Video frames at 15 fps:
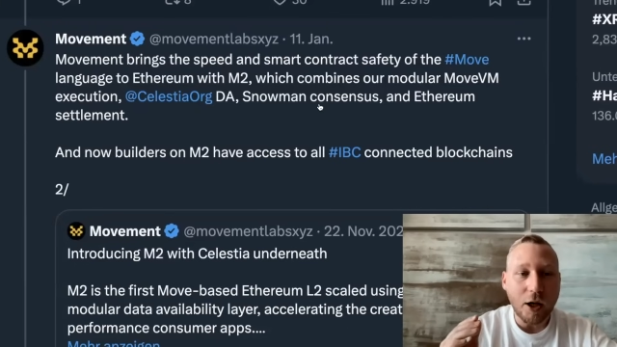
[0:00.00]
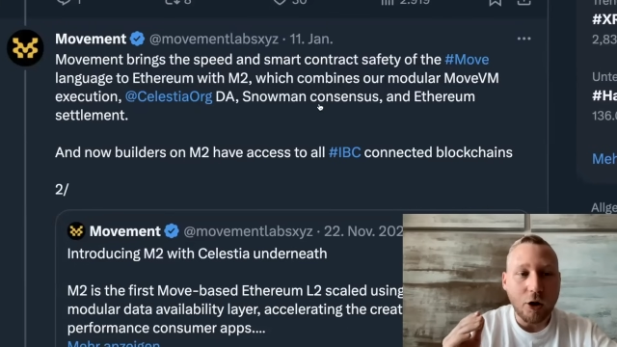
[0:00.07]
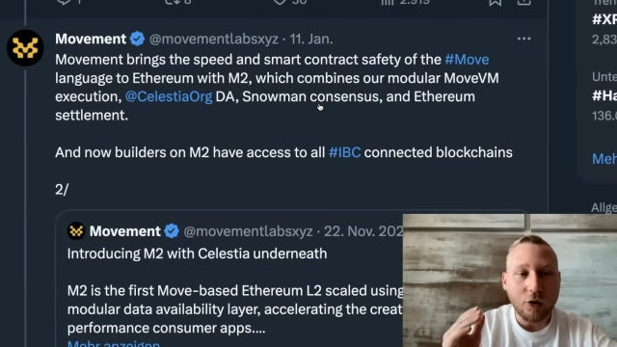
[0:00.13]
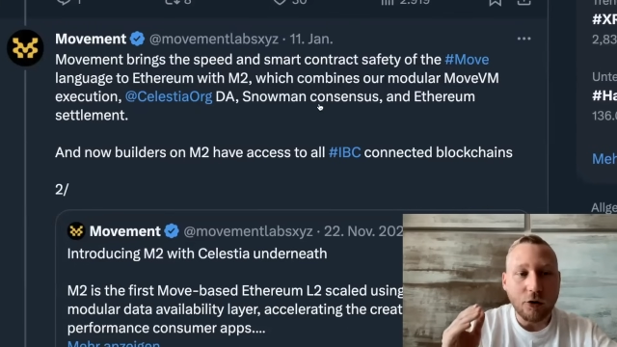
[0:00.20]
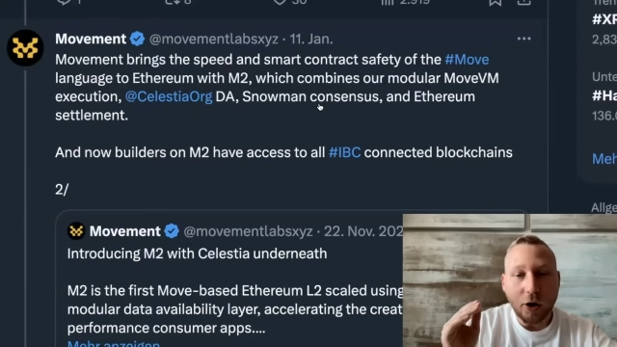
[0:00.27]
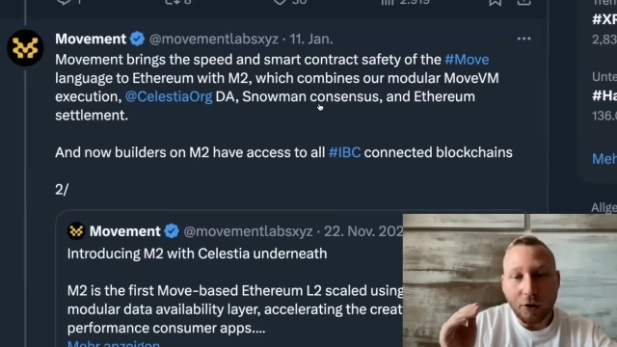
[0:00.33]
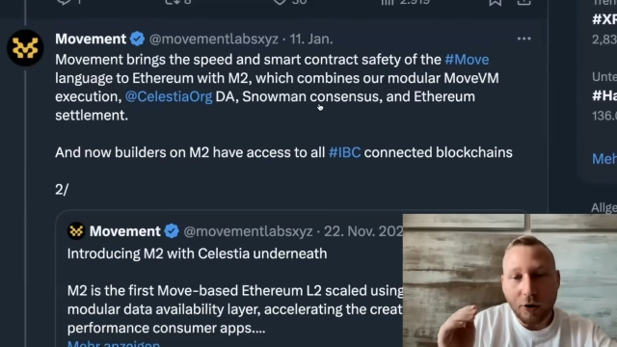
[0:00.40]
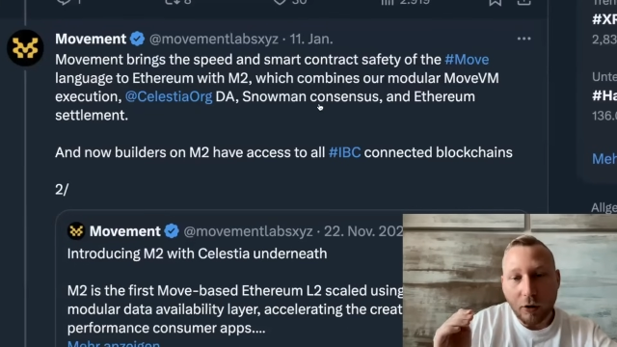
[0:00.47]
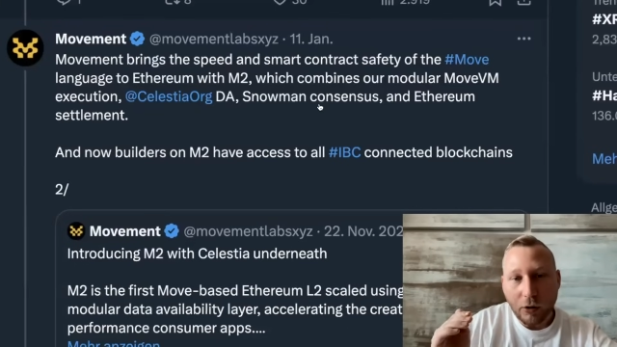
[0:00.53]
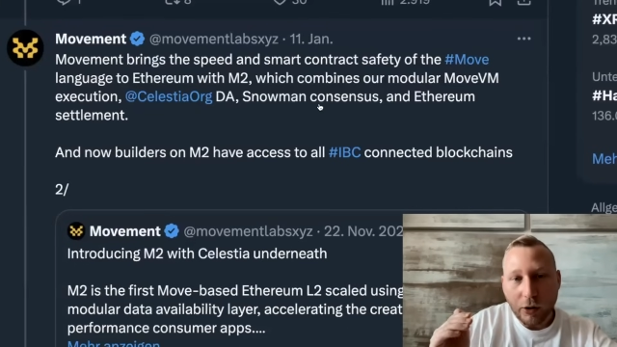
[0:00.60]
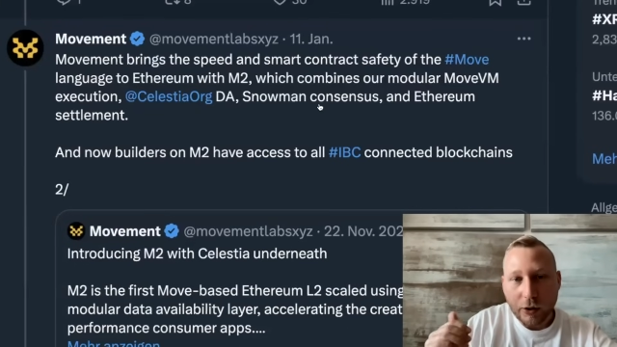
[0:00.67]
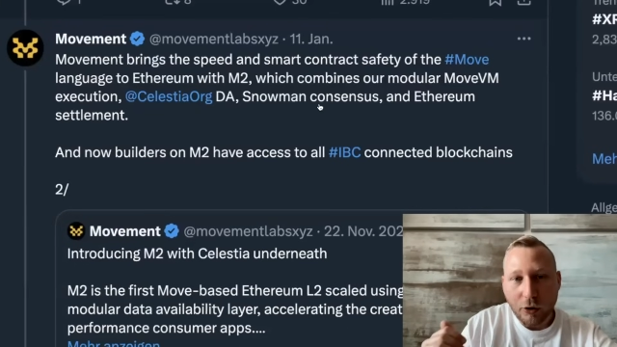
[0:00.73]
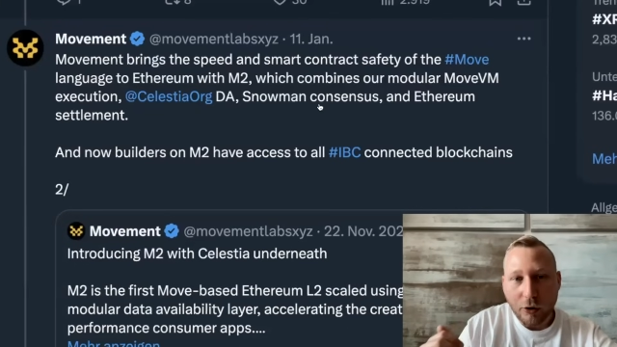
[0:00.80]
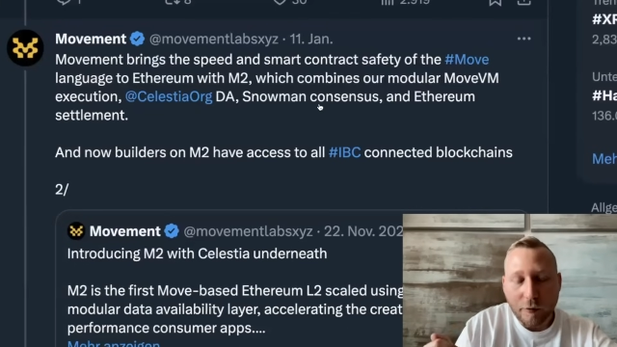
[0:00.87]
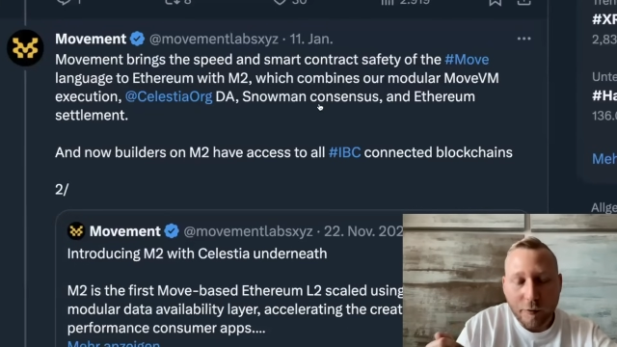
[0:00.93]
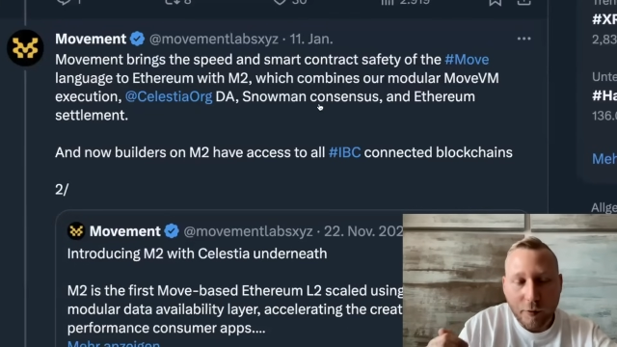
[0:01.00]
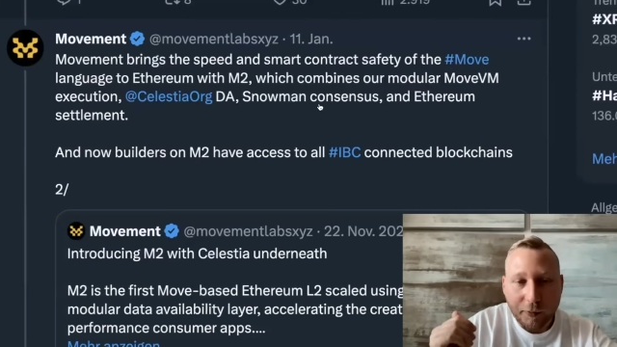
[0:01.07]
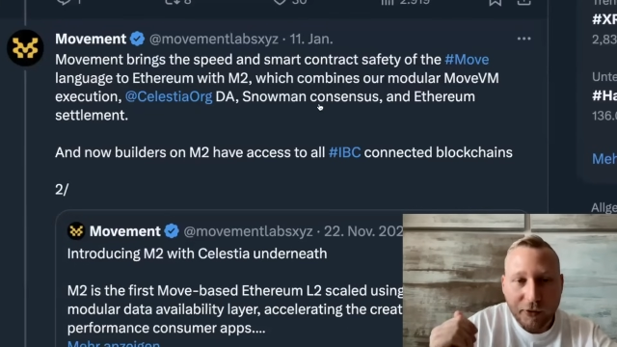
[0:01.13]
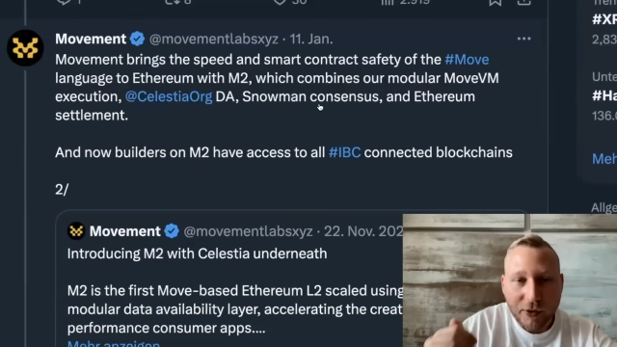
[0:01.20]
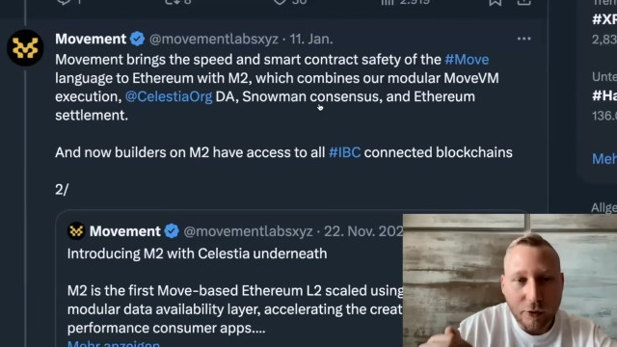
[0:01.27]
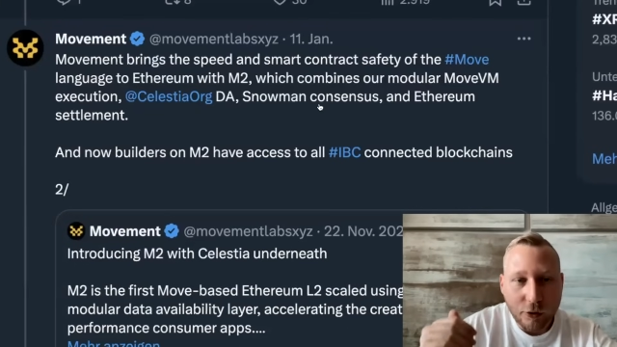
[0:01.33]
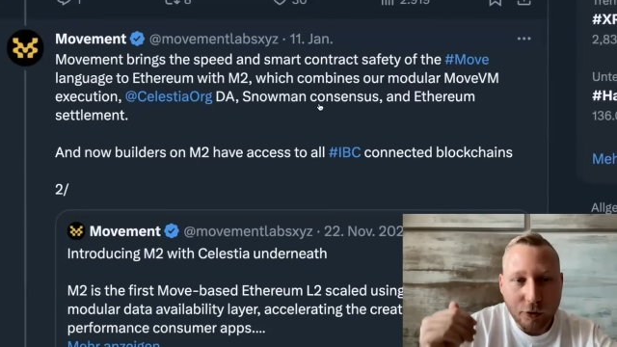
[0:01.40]
not only going from
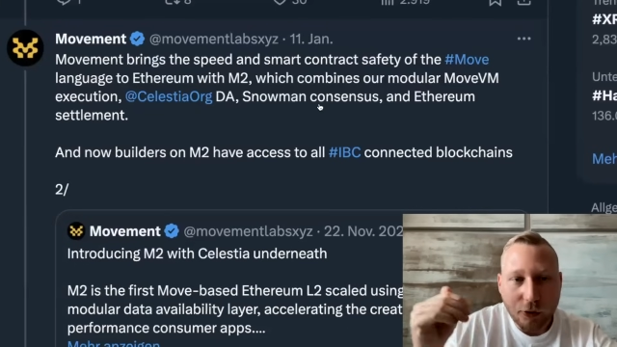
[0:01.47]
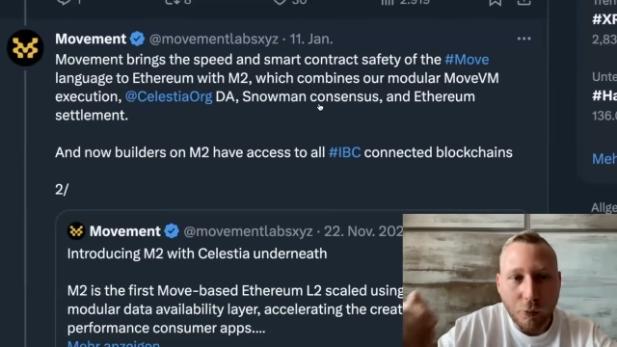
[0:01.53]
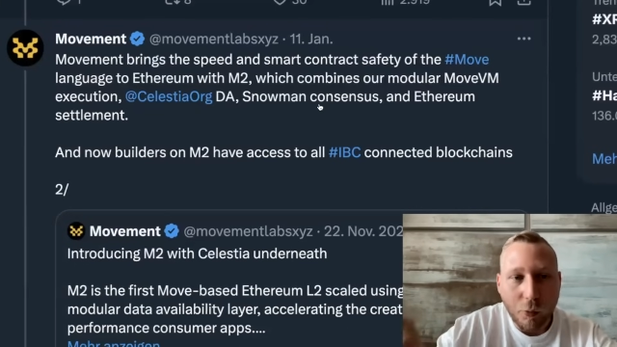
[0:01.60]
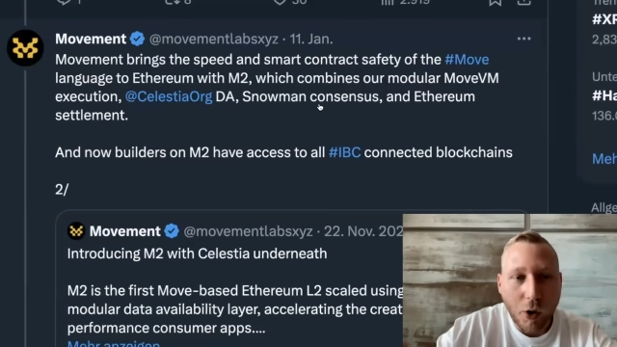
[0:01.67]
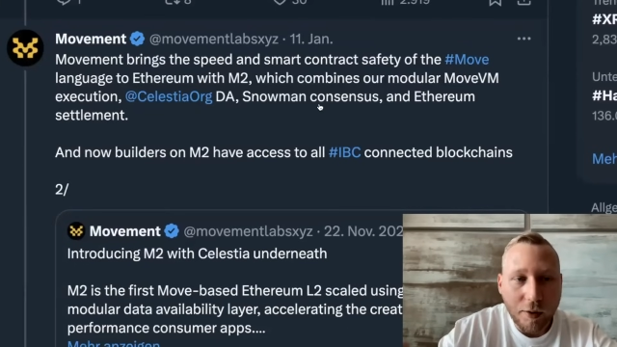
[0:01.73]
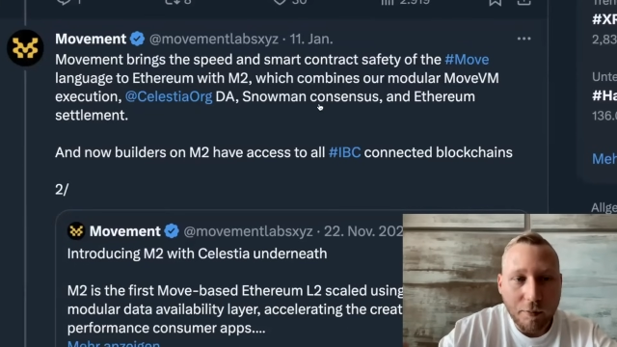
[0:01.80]
0 to 1,